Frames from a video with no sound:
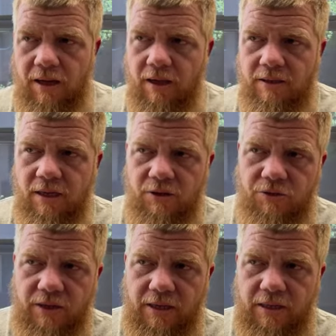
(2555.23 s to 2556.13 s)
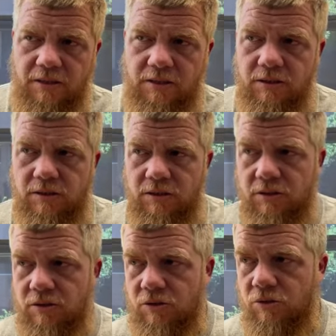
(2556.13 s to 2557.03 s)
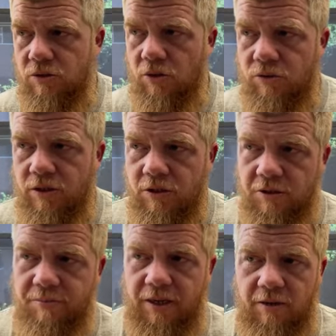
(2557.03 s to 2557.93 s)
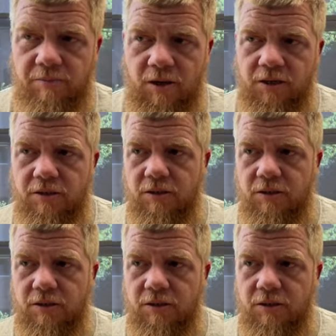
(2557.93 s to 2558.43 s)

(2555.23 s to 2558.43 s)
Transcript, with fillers: another thing is is is you know that you're being marked